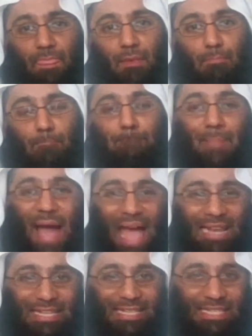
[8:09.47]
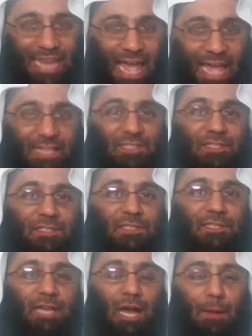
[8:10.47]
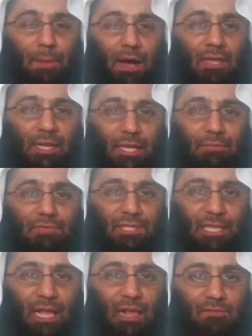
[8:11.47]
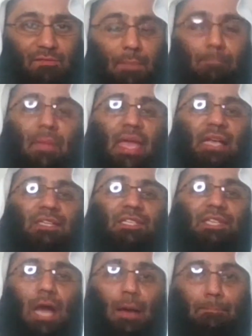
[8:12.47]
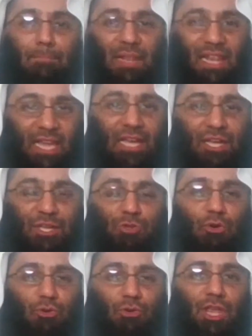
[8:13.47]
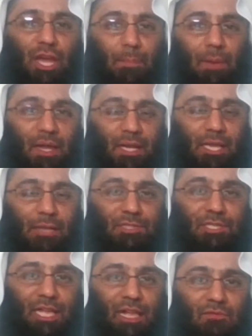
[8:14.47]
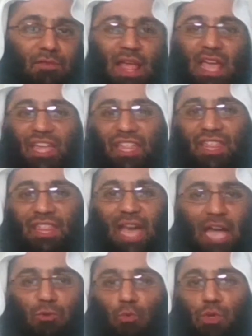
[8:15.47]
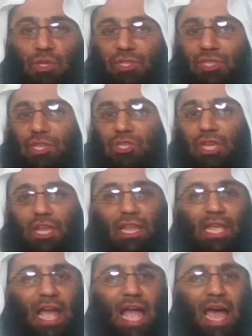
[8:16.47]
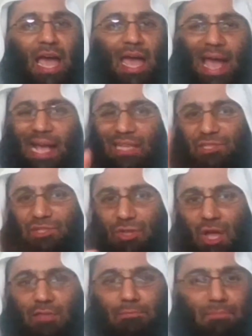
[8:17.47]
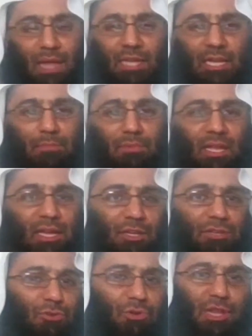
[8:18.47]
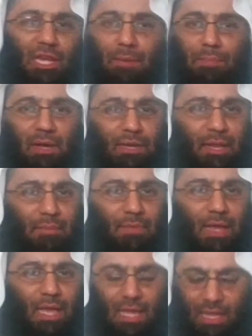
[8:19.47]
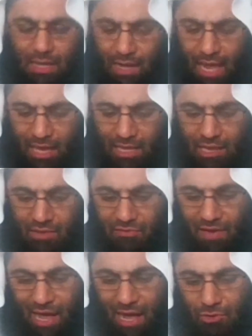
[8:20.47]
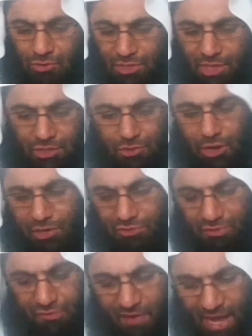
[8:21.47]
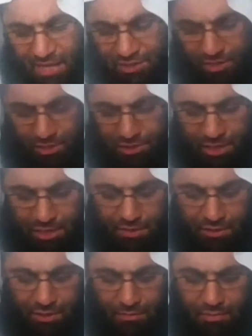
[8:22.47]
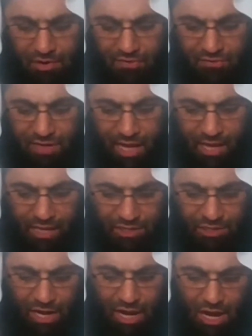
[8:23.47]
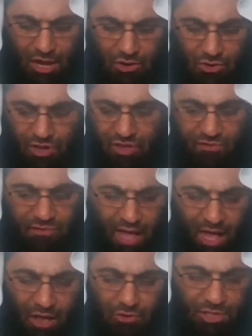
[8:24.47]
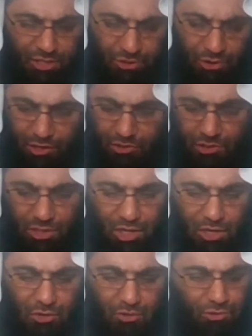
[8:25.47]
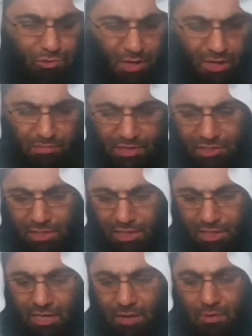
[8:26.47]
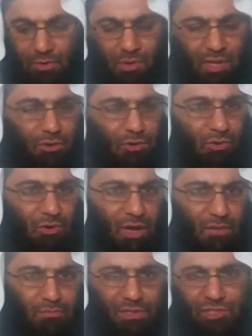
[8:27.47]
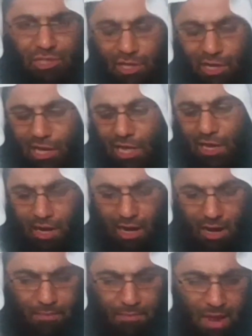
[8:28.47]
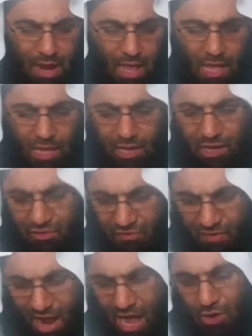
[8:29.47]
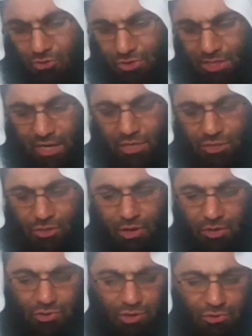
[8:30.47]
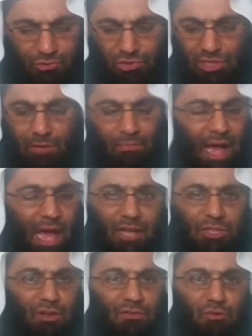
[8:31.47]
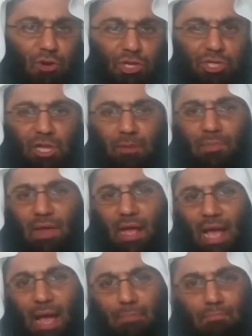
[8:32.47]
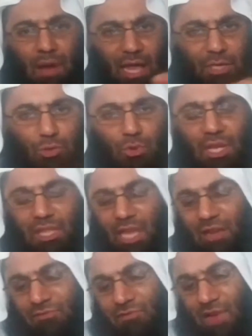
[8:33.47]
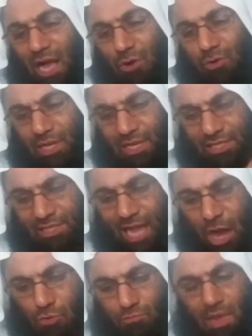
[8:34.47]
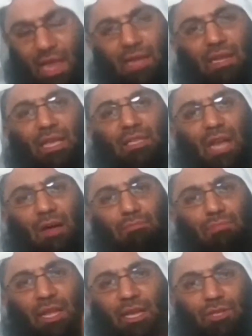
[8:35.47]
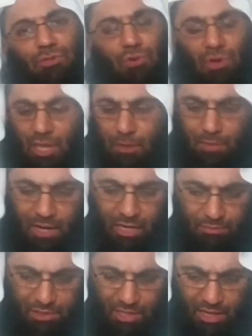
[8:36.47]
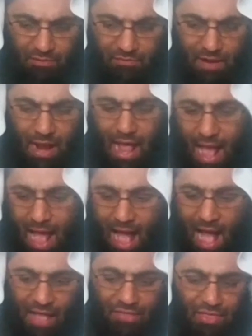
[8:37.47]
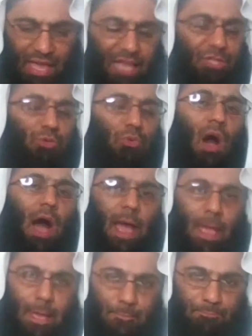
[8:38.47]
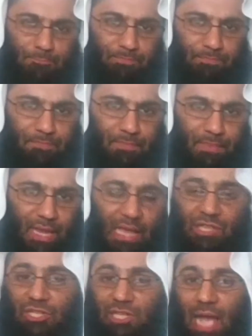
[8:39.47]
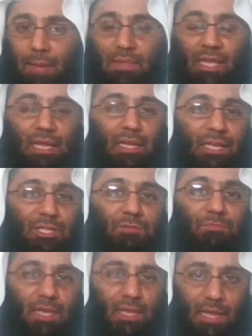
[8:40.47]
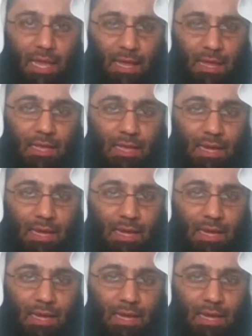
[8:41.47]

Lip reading: mandates upon himself, makes obligatory upon himself that which the Sharia has not made obligatory upon him. Like he vows he's going to fast a certain number of days, or he vows he's going to go to Al-Masjid Al-Nabawi or Al-Masjid Al-Haram. He vows that he's going to do some act of worship, and by doing that vow, he's now made it obligatory upon himself. And that's why, Islamically speaking,